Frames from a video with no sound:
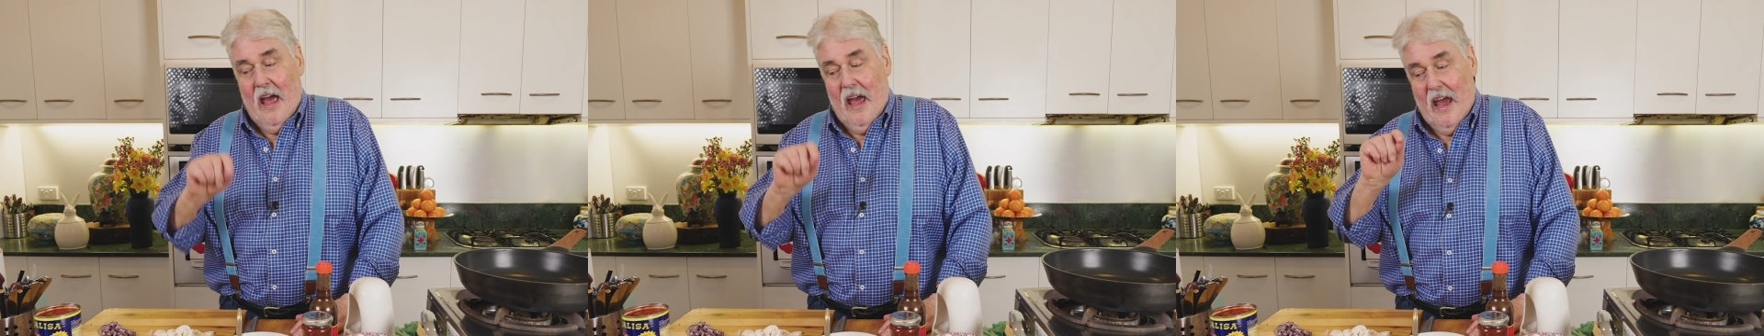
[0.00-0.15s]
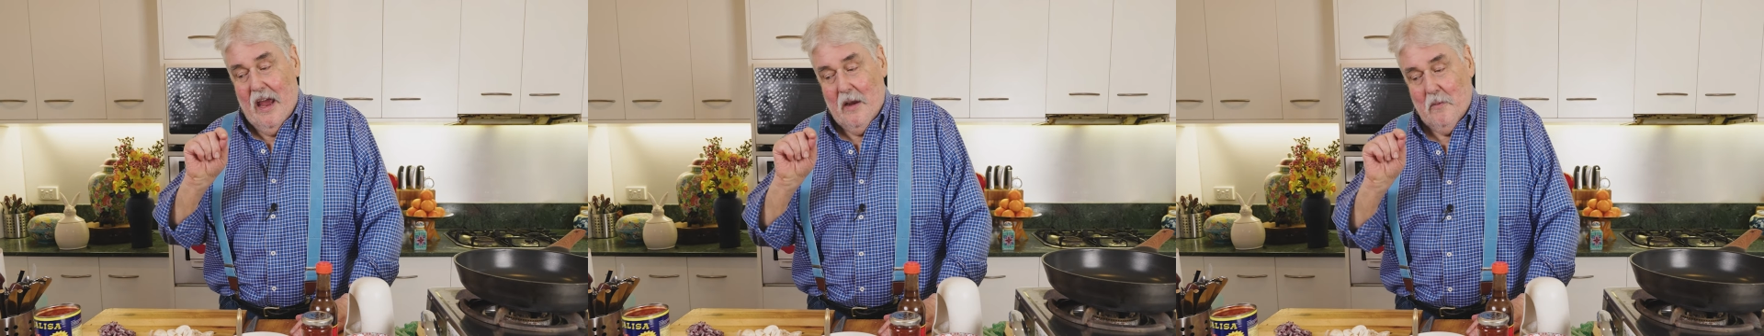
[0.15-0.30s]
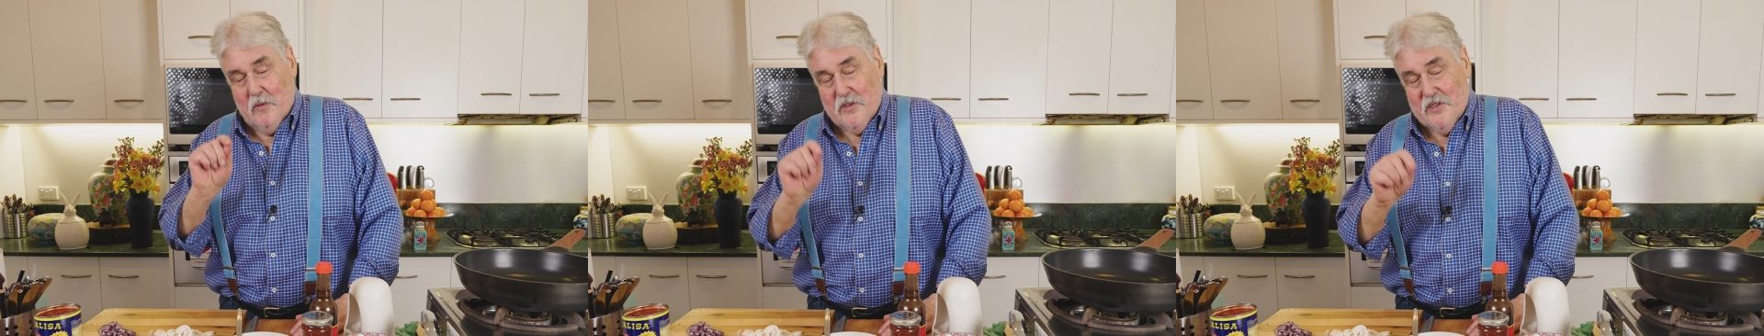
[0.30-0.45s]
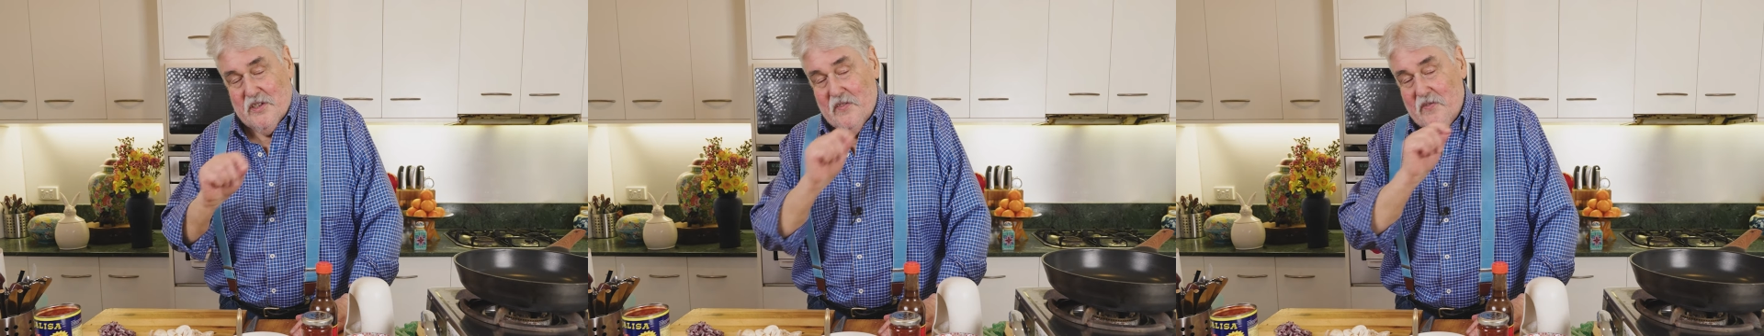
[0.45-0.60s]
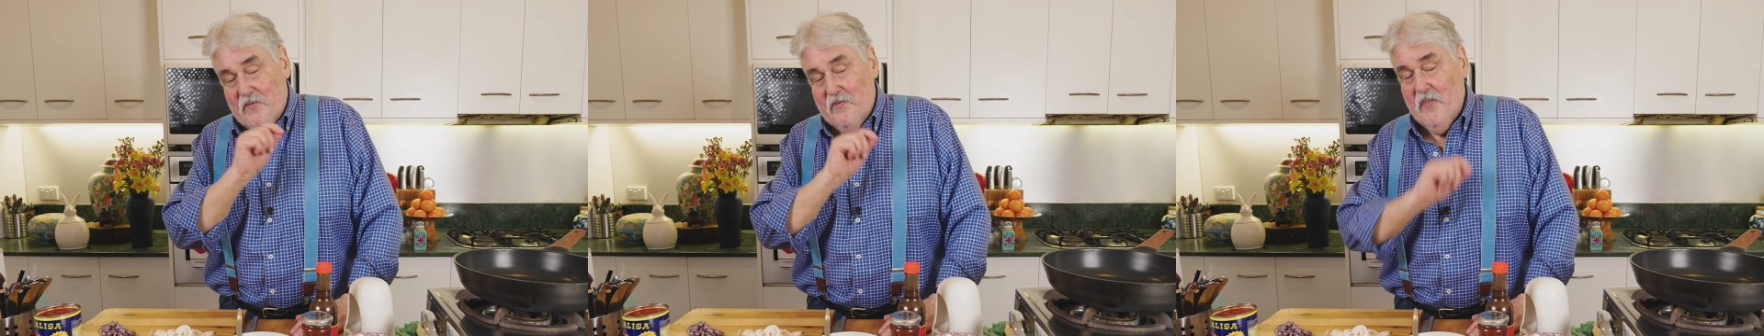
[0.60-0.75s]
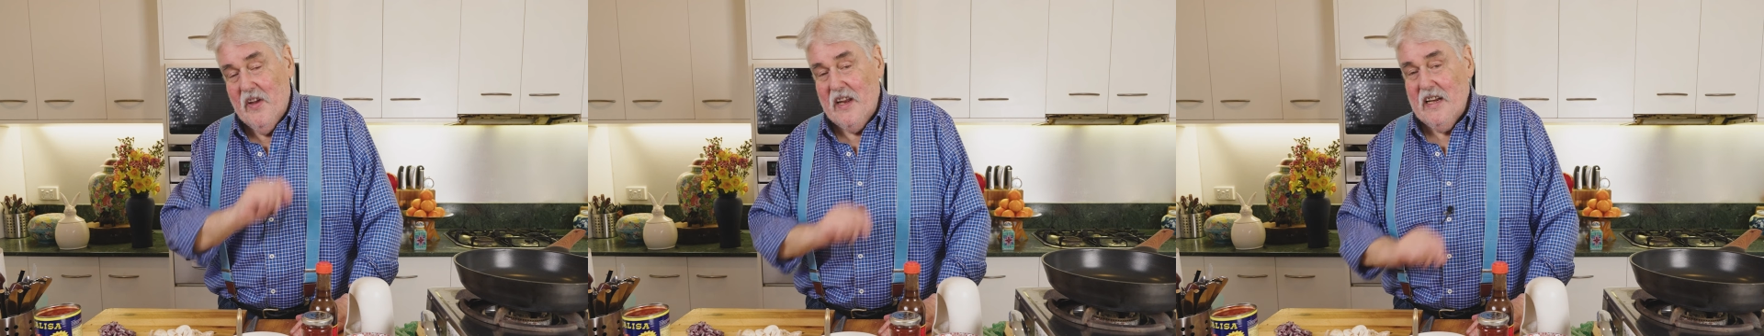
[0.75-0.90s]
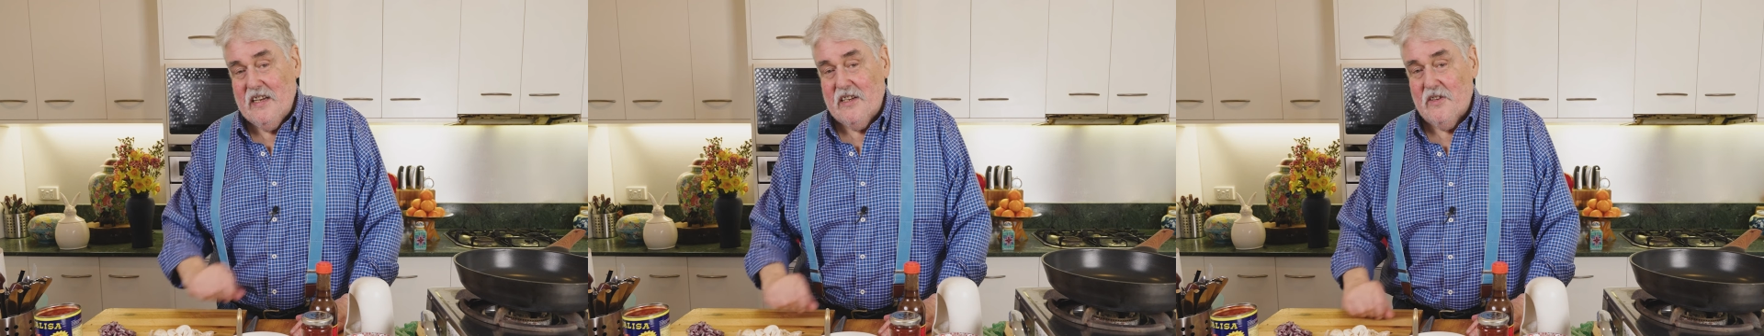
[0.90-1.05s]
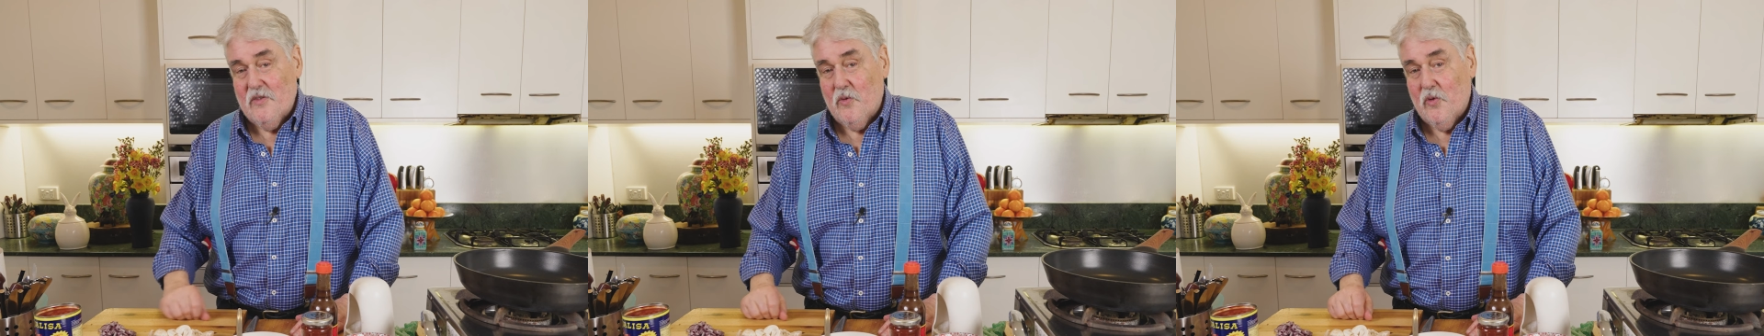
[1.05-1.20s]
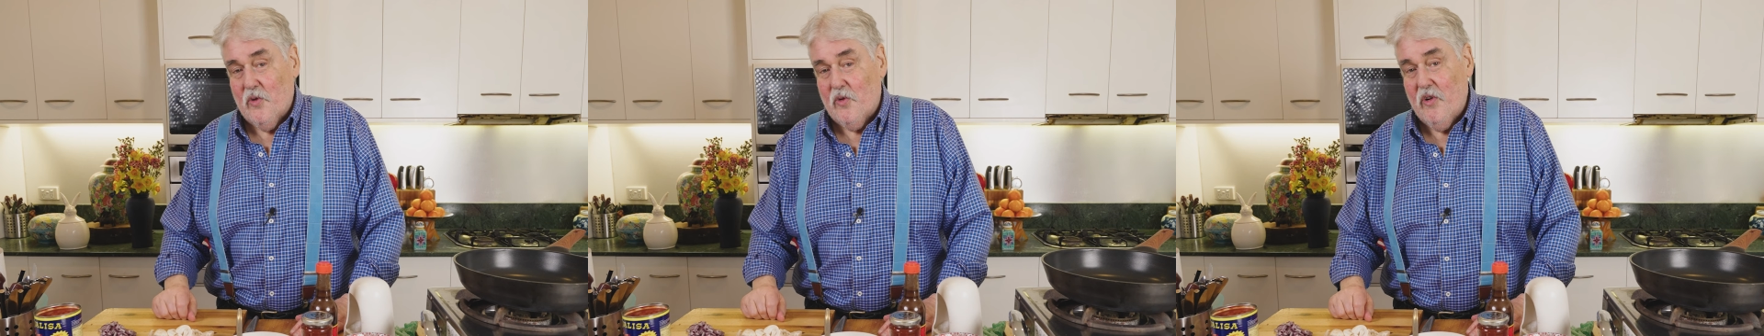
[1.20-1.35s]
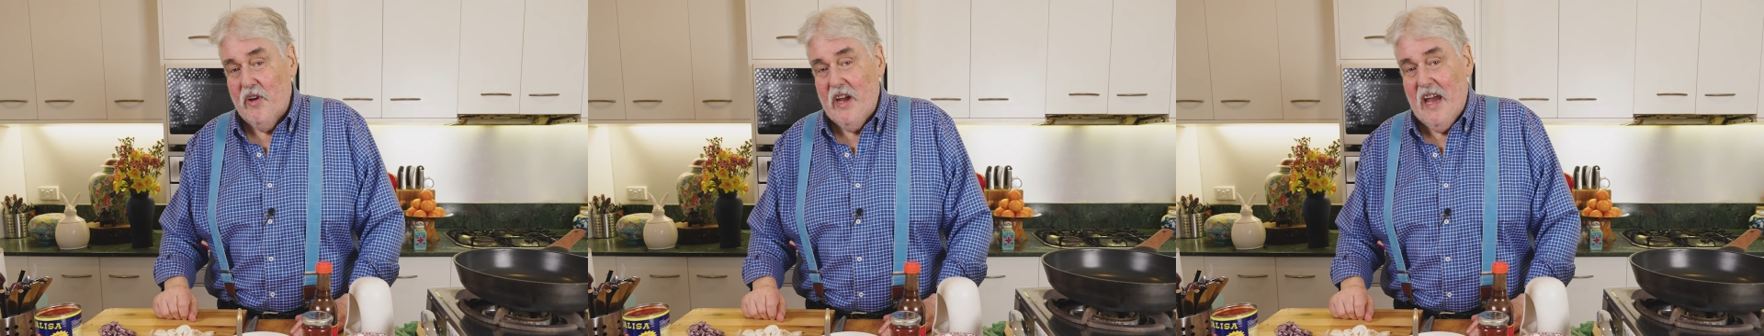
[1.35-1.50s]
It was invented or
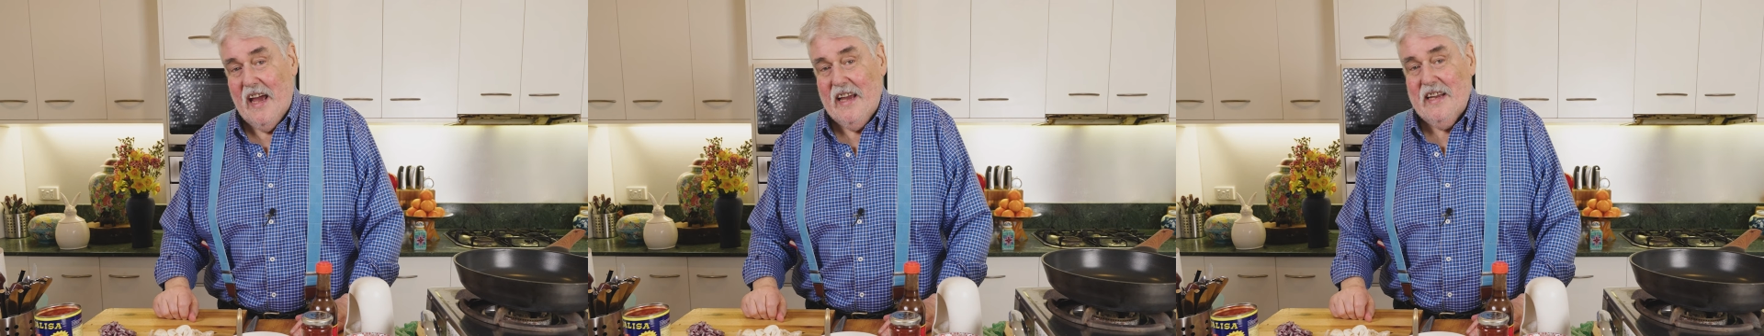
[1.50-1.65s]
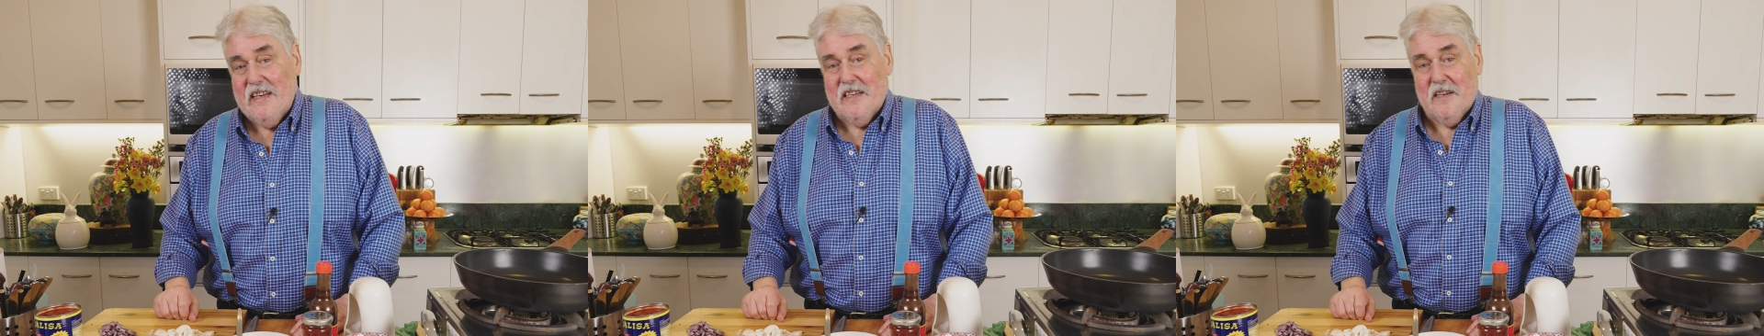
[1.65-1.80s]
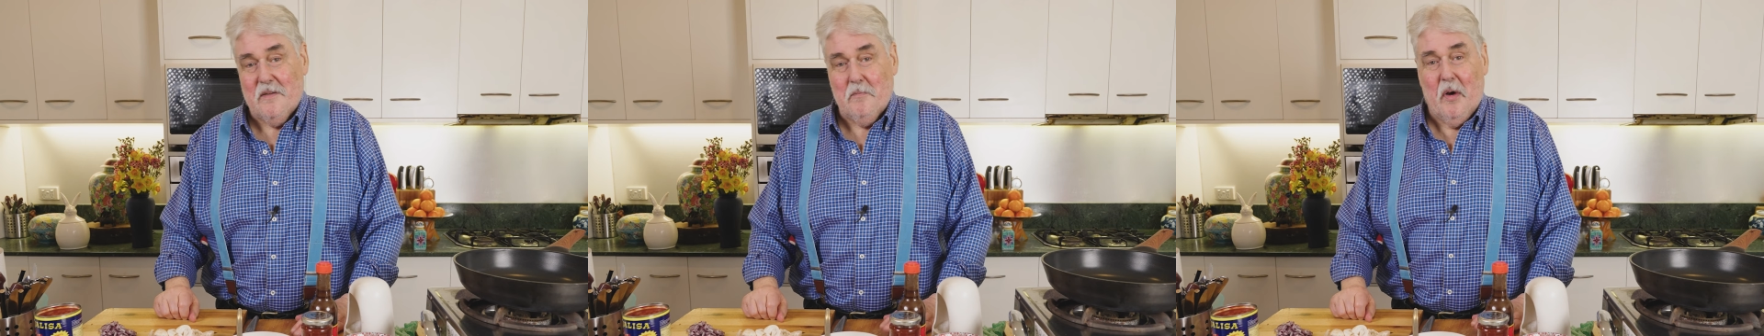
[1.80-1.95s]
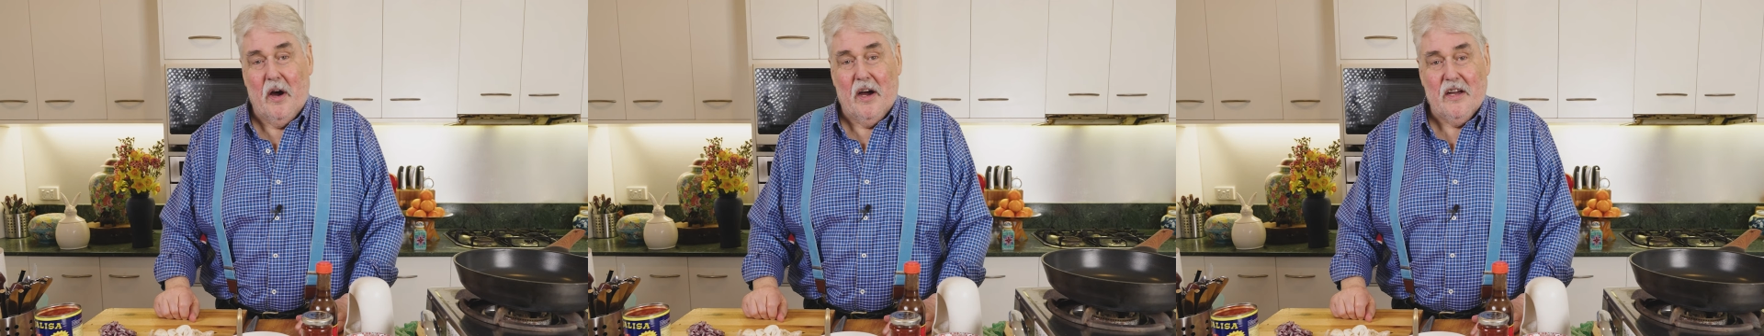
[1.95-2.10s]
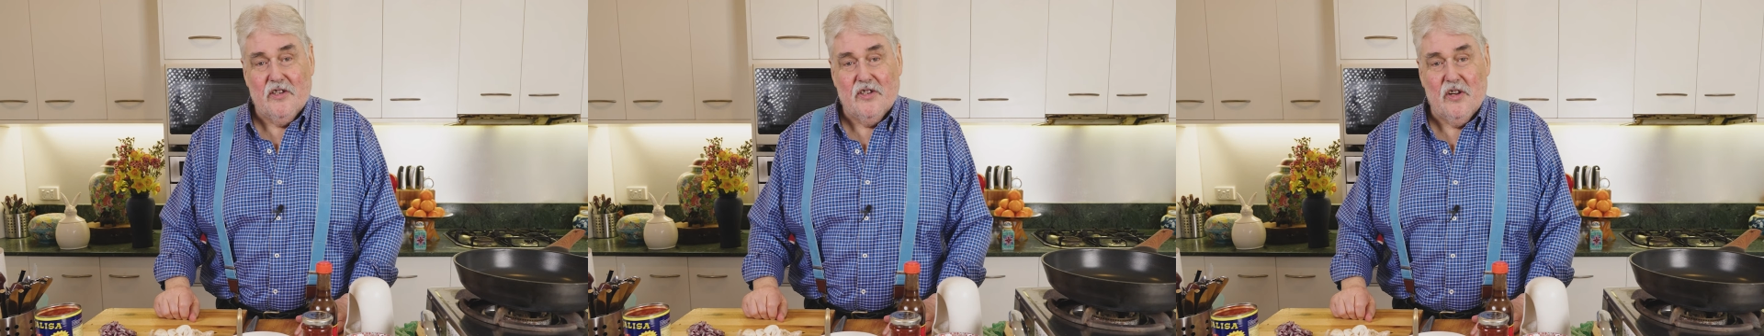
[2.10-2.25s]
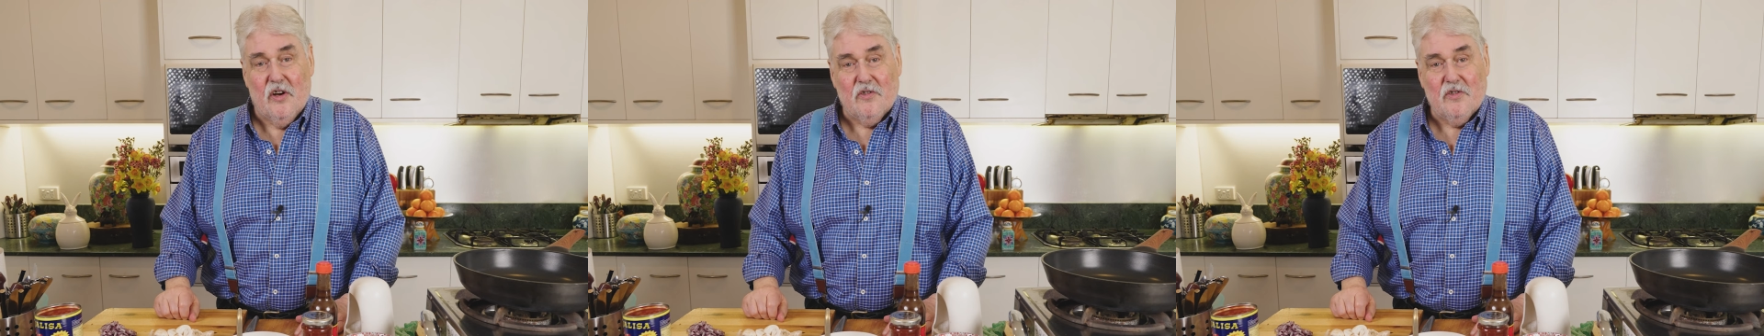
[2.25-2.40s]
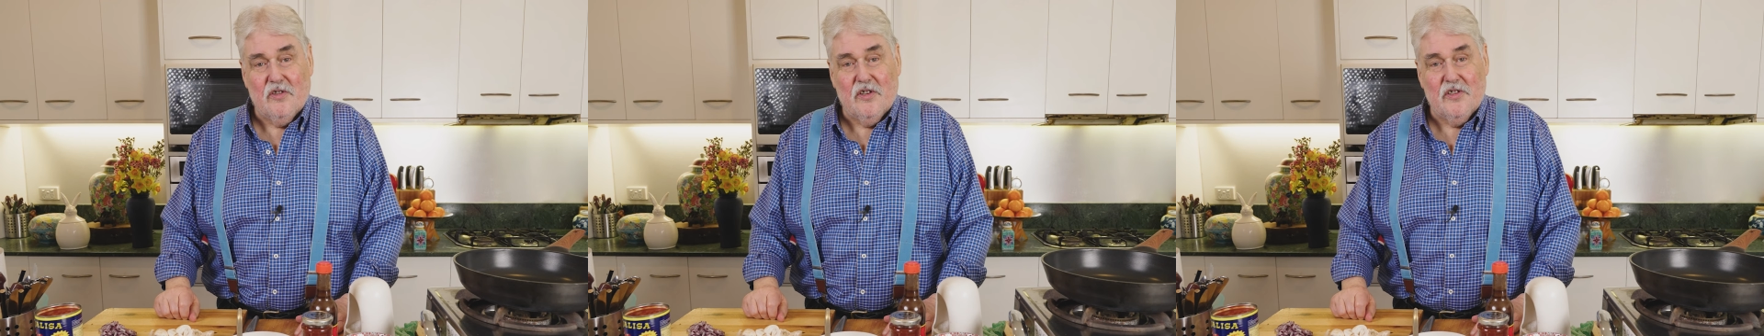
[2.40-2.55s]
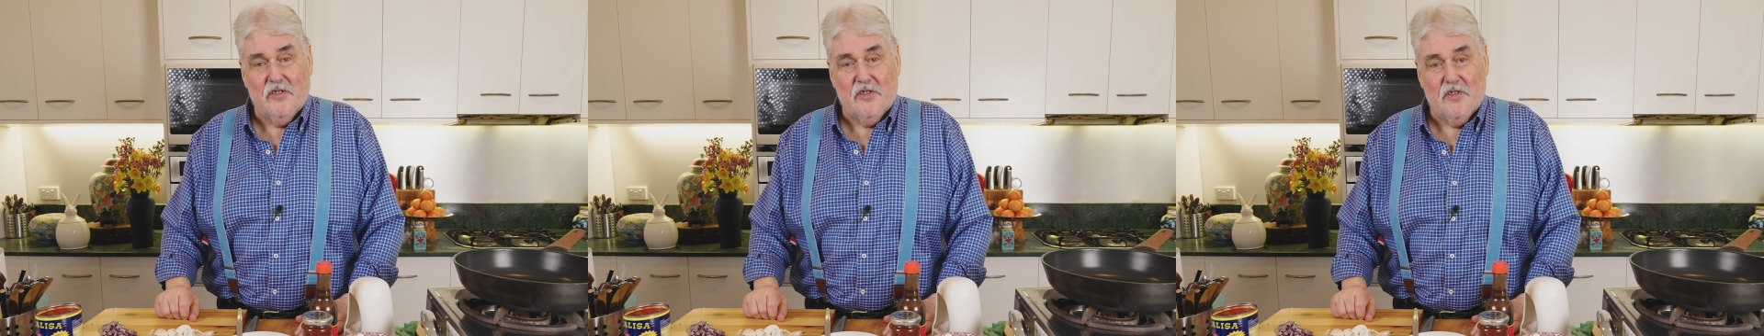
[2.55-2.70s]
created by Dr.